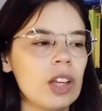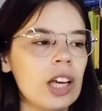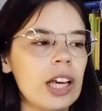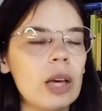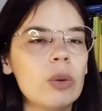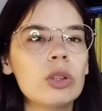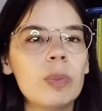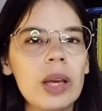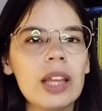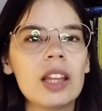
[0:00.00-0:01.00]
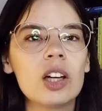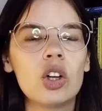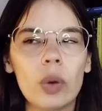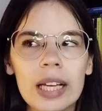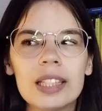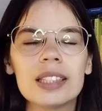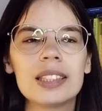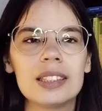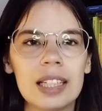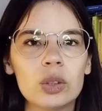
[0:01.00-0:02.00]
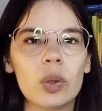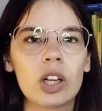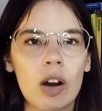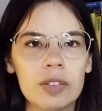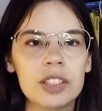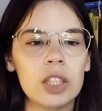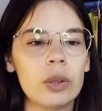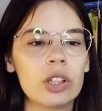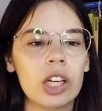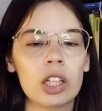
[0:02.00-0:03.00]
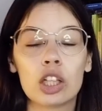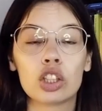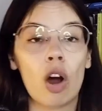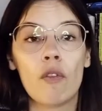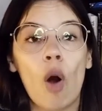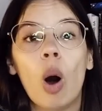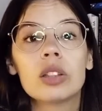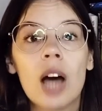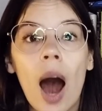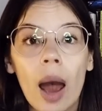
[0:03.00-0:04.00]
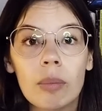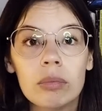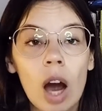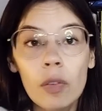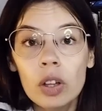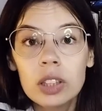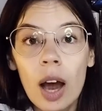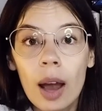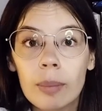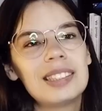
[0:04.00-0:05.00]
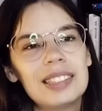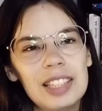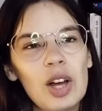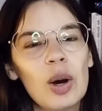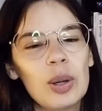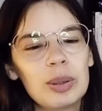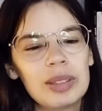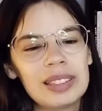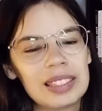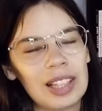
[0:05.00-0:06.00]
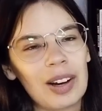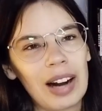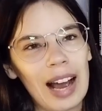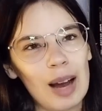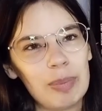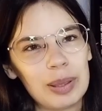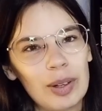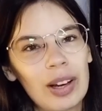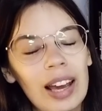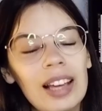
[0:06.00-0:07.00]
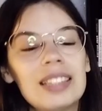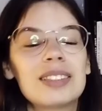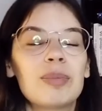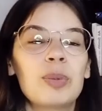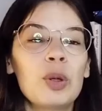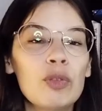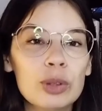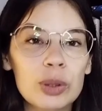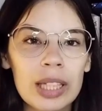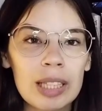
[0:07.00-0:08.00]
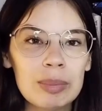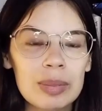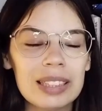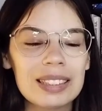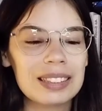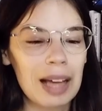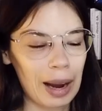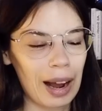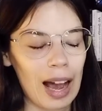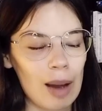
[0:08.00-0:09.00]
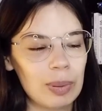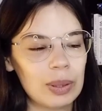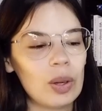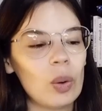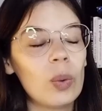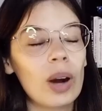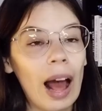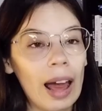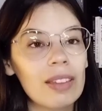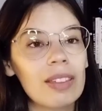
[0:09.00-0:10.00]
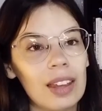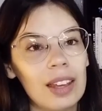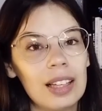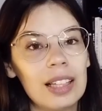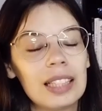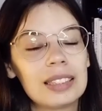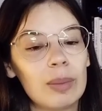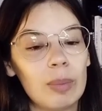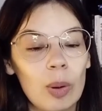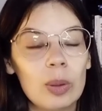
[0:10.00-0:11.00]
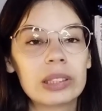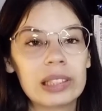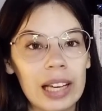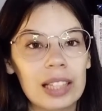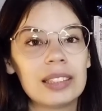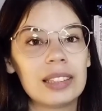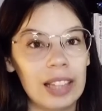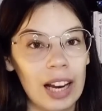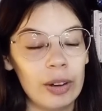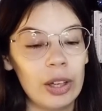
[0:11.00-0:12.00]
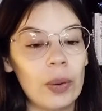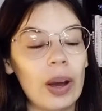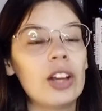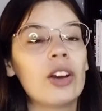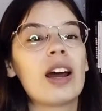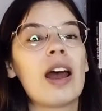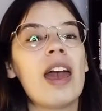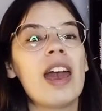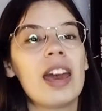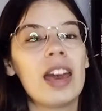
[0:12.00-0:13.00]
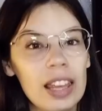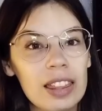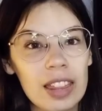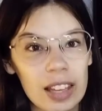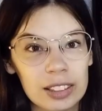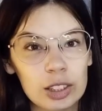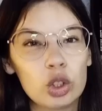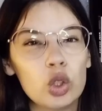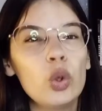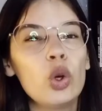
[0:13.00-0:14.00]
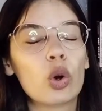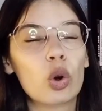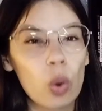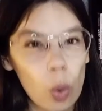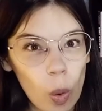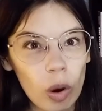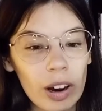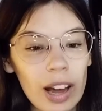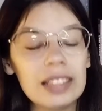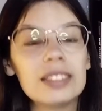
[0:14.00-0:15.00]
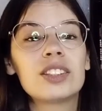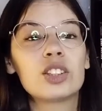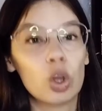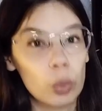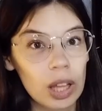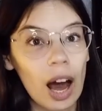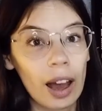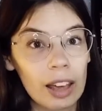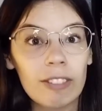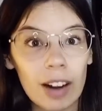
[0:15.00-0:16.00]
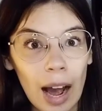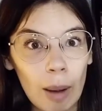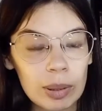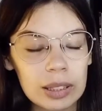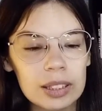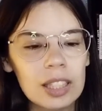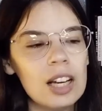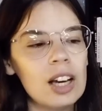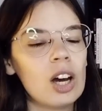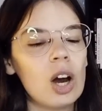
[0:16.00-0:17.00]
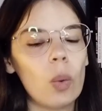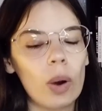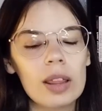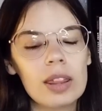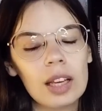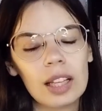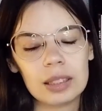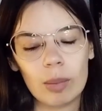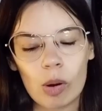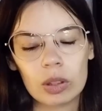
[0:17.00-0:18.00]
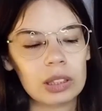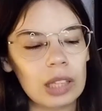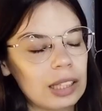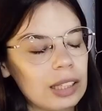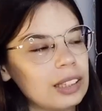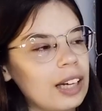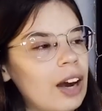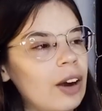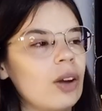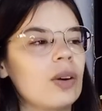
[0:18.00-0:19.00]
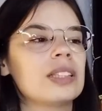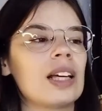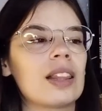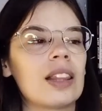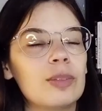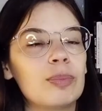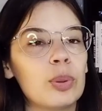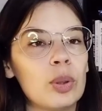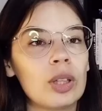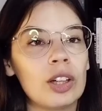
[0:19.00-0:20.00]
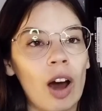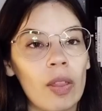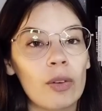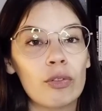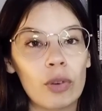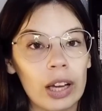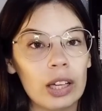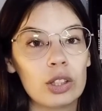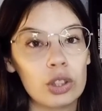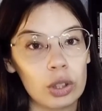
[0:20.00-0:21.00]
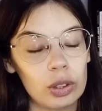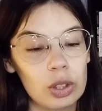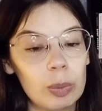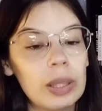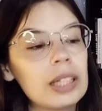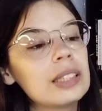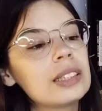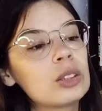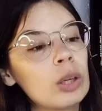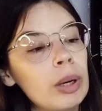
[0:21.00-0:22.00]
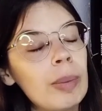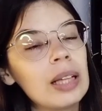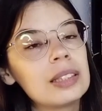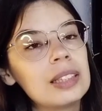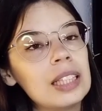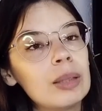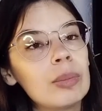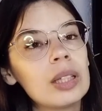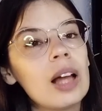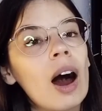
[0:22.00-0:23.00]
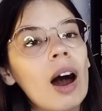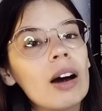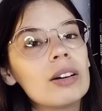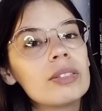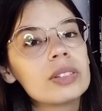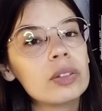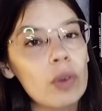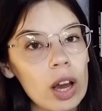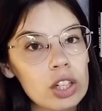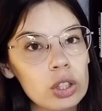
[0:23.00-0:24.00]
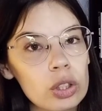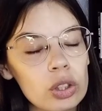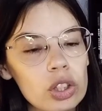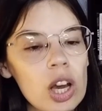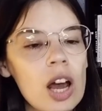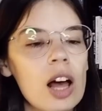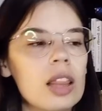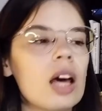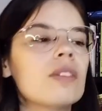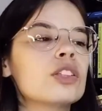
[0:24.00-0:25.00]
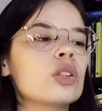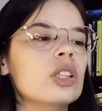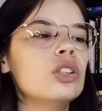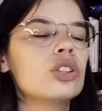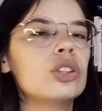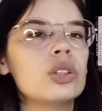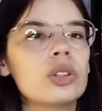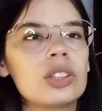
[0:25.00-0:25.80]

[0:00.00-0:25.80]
It would be the greatest network of serial killers of all time. Of all time. No, this is not gonna happen, okay? It's a beautiful dream. It's not gonna happen. What I think is the most likely scenario, and you're gonna hate this to your core, and so will I if it happens. What I think is the most likely scenario is that they pull another Frank Church, because Criminal Minds team loves a Frank Church. Loves to introduce the